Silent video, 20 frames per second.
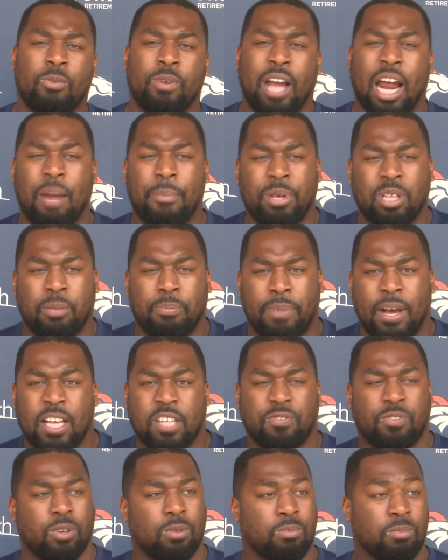we got to be the
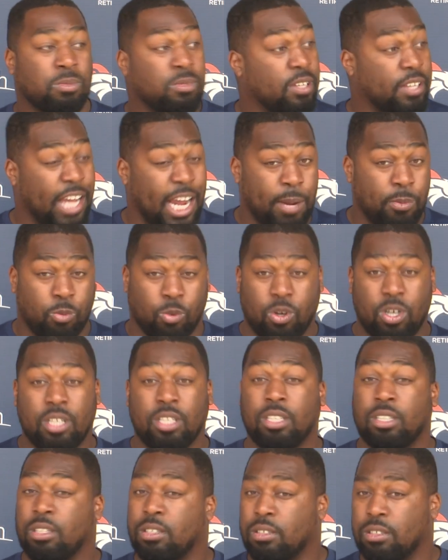best from game
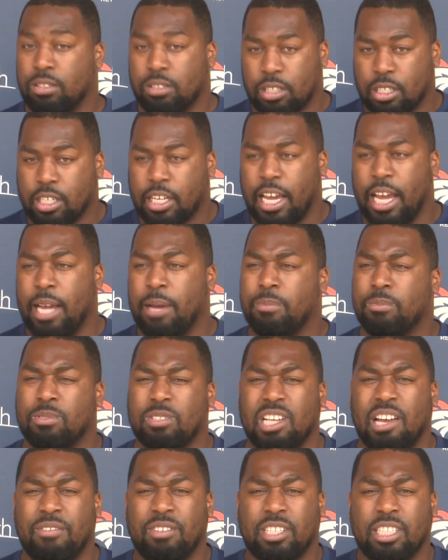one to game
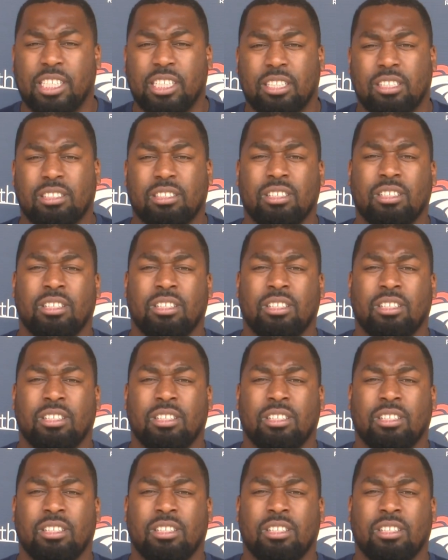17.